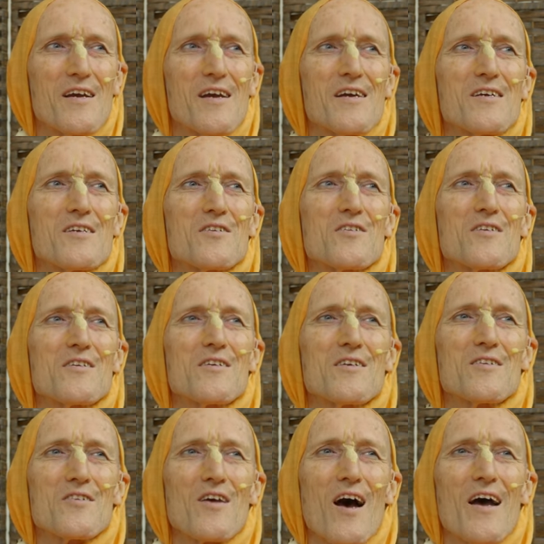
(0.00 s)
is the
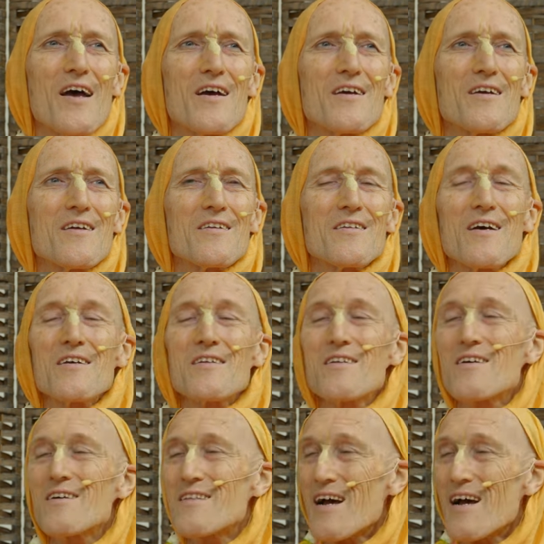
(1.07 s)
desire that